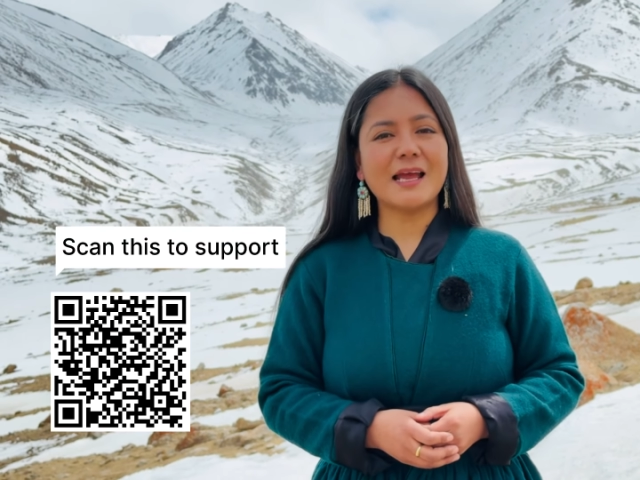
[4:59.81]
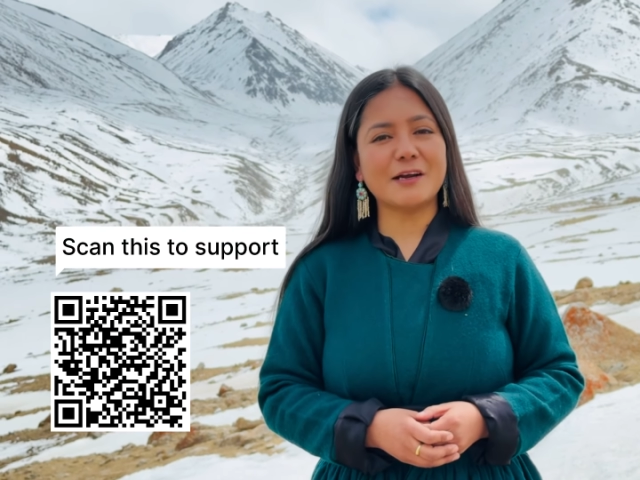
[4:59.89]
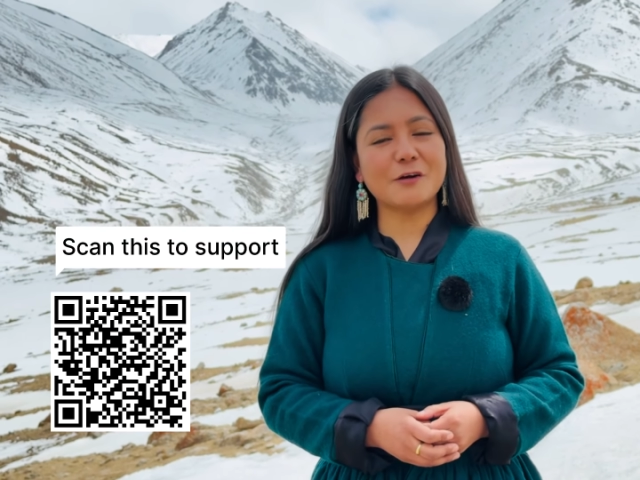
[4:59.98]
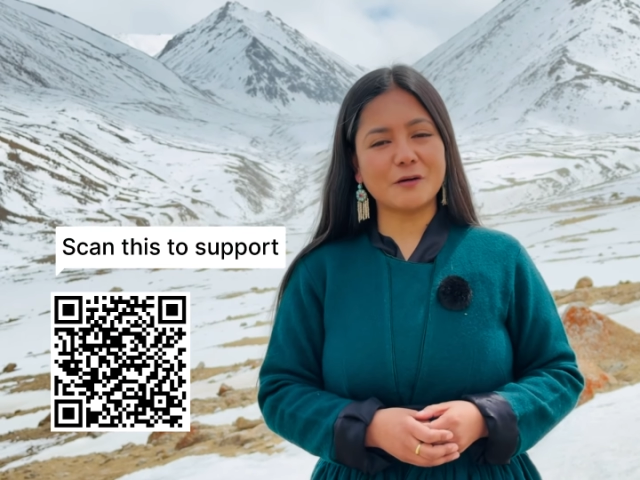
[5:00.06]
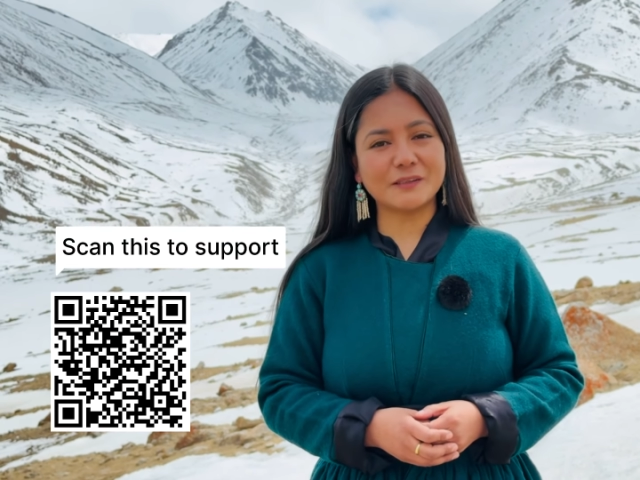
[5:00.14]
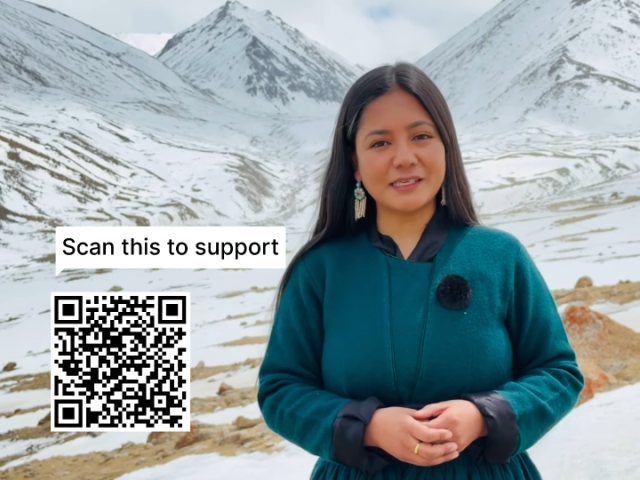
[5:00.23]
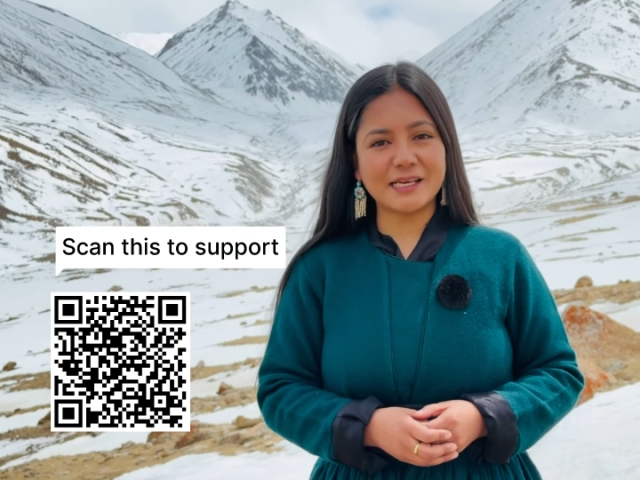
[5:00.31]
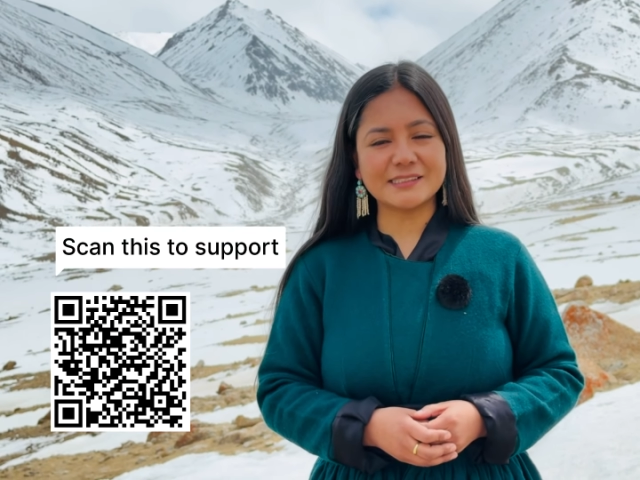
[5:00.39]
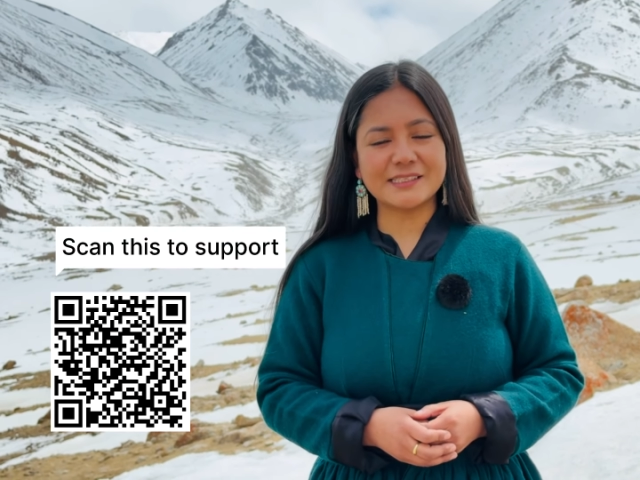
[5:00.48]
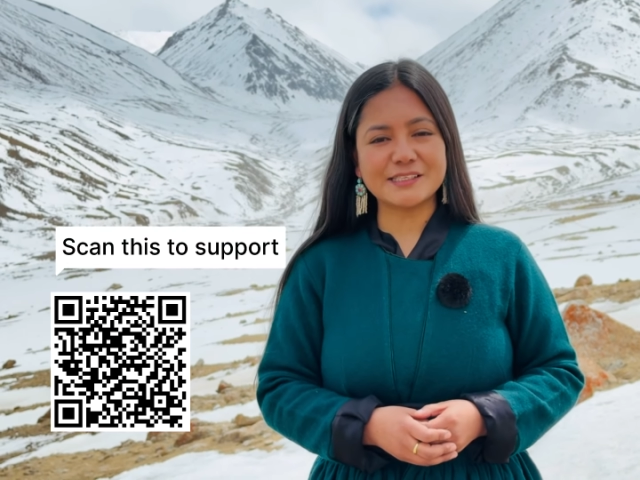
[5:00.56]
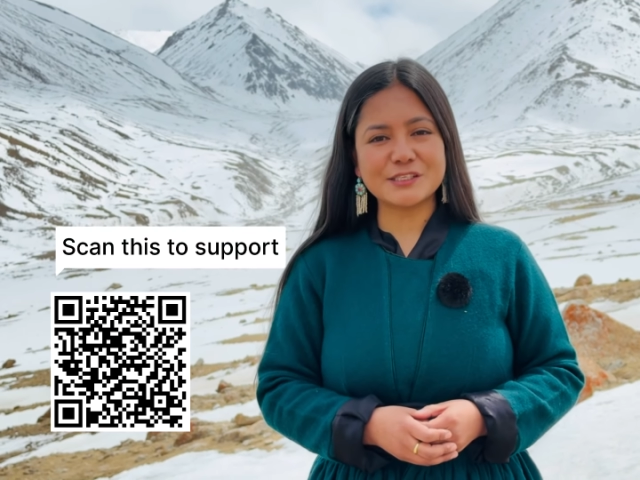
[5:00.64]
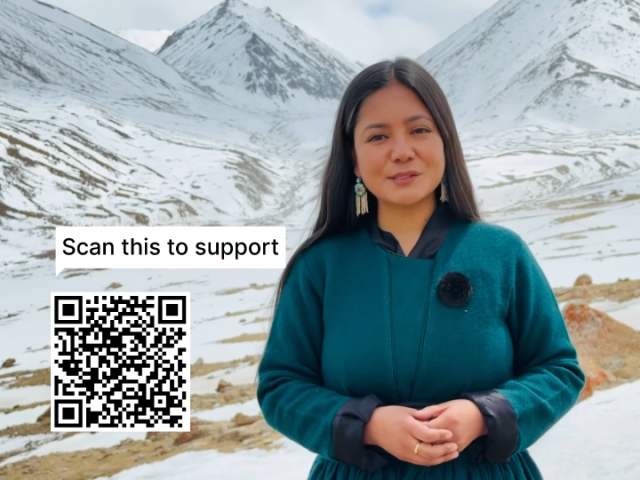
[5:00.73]
and
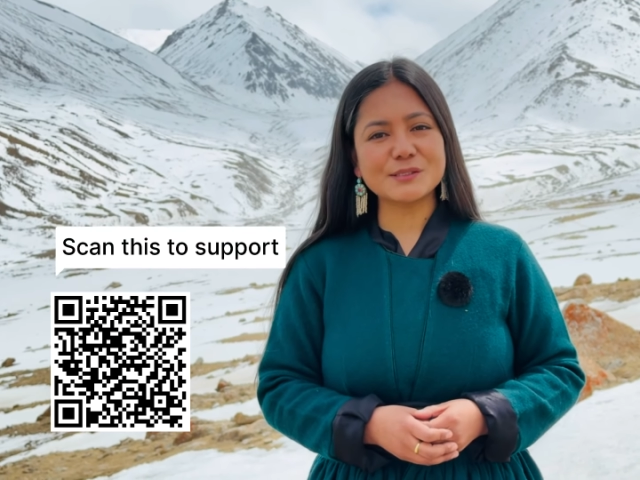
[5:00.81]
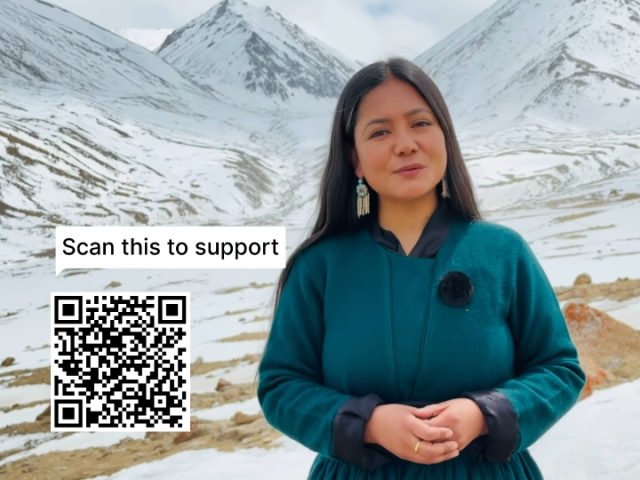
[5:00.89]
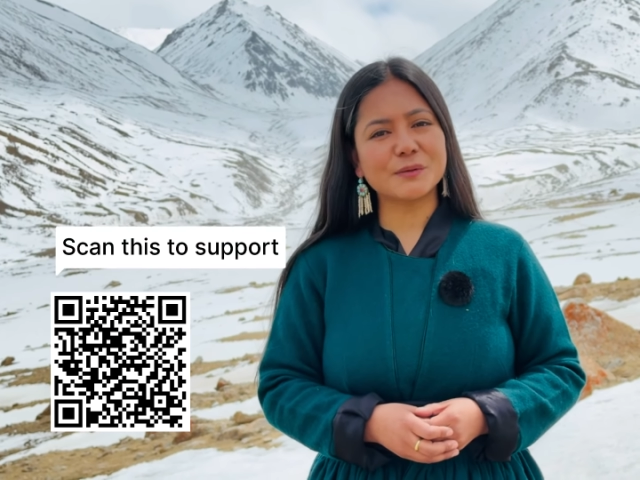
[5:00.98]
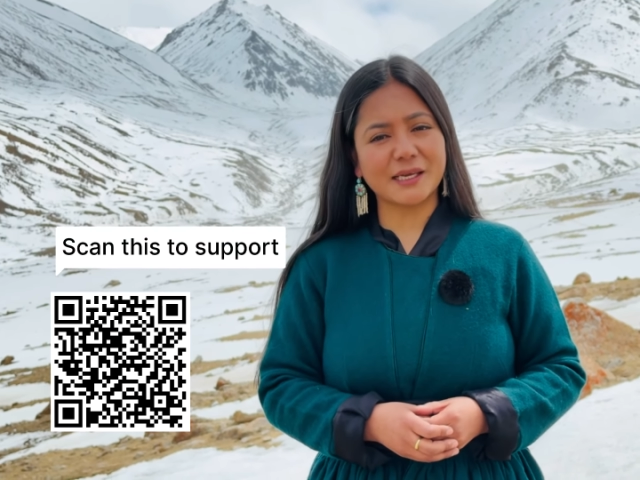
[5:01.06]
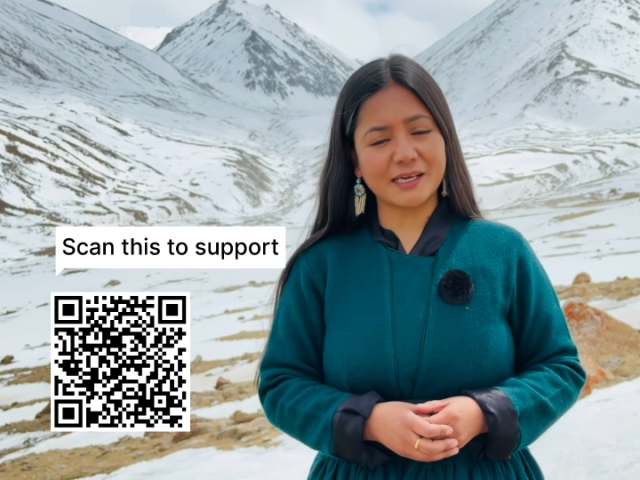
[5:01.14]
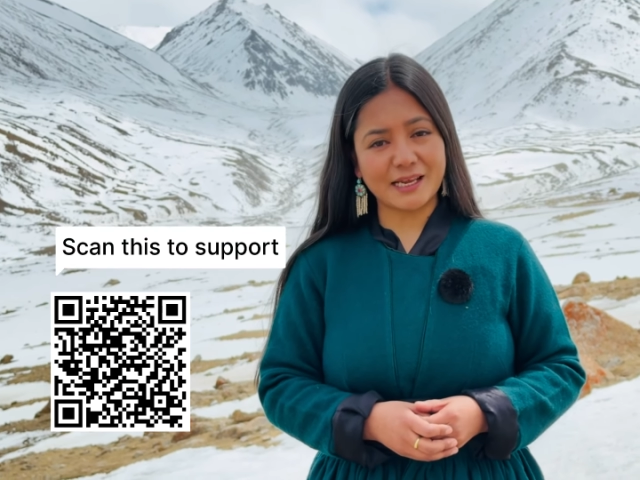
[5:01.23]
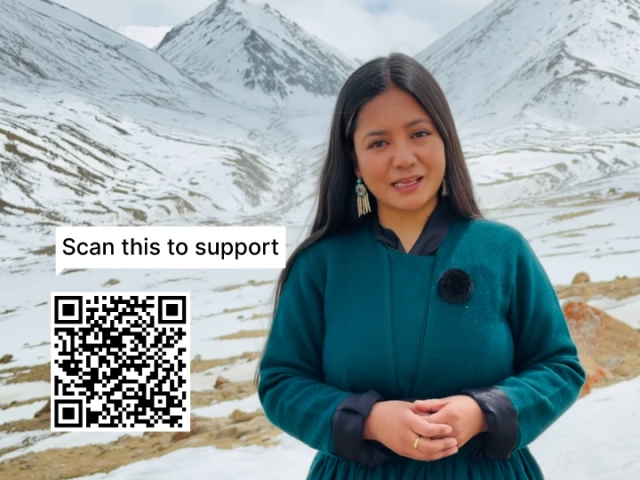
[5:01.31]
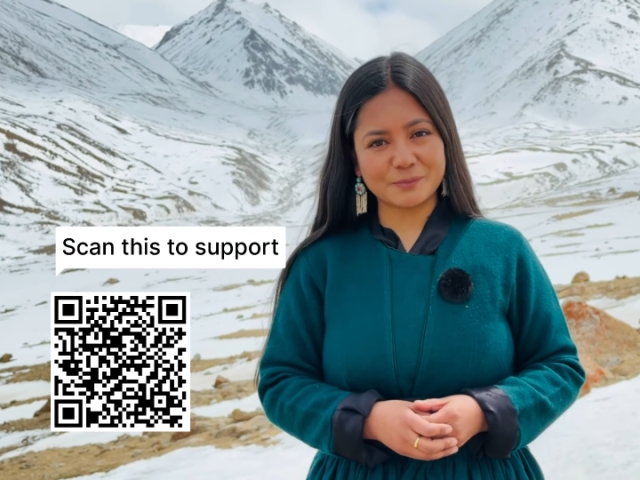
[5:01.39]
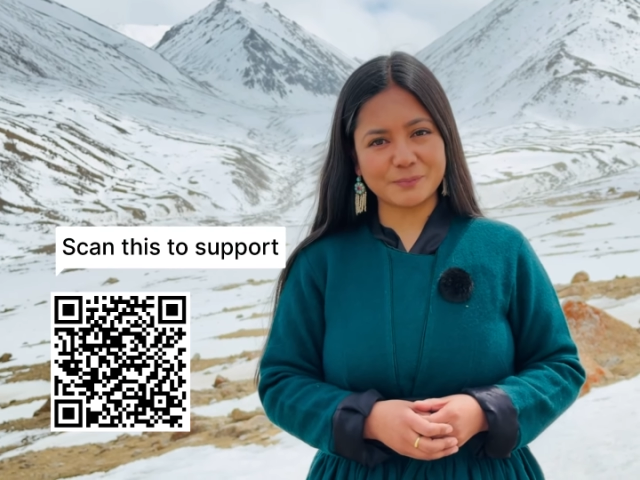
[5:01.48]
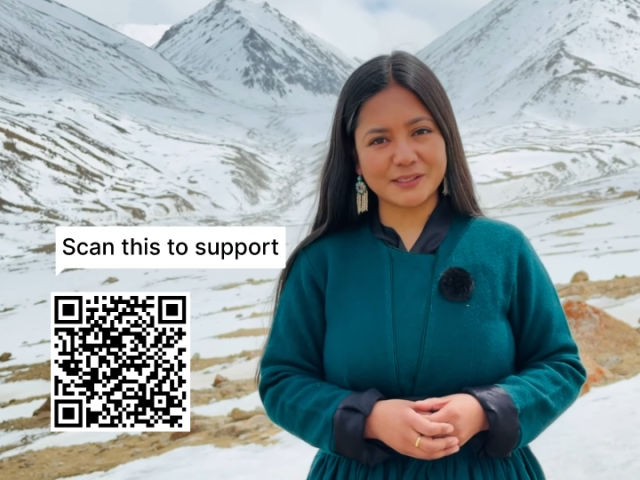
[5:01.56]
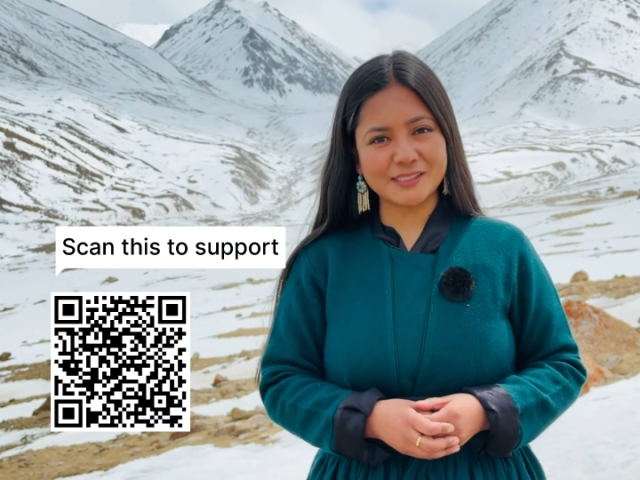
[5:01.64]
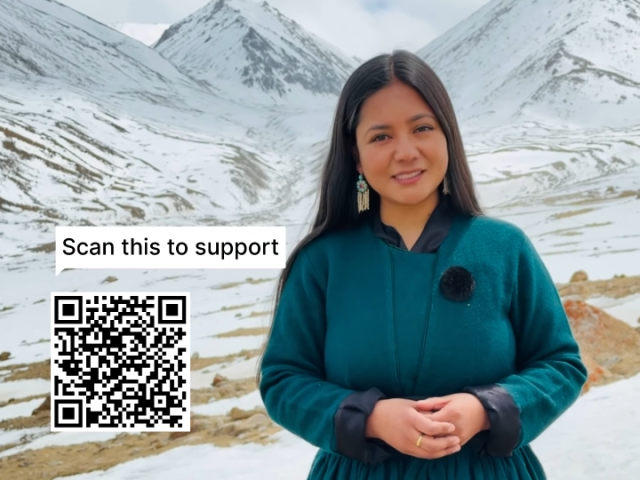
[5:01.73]
organizations who can
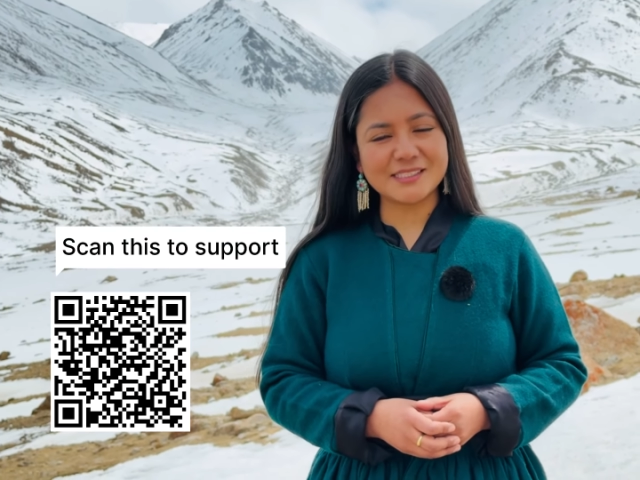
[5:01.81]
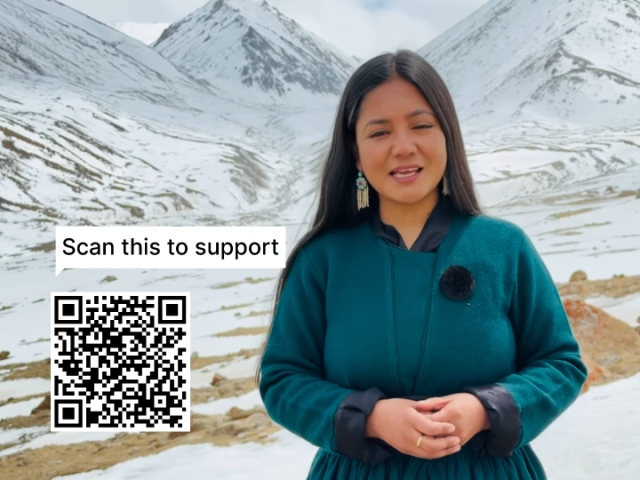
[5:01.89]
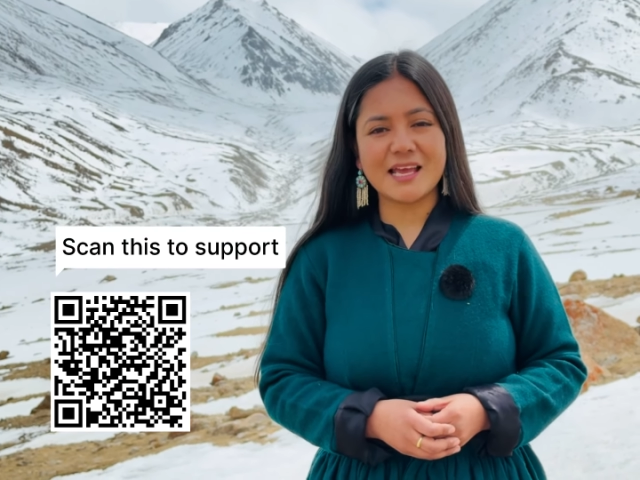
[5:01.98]
help us,